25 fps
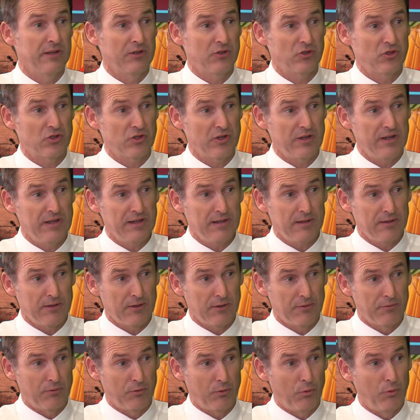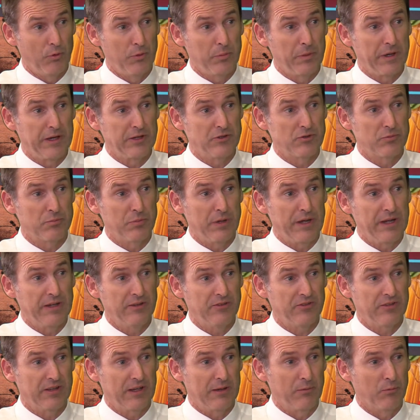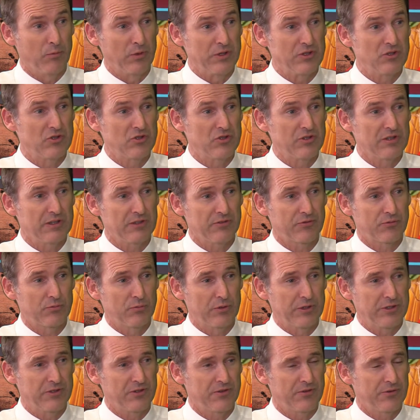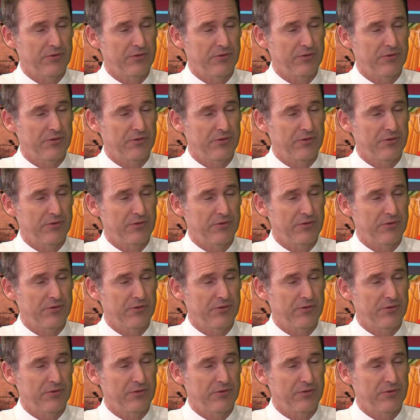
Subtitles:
share of all the major banks, and we just reached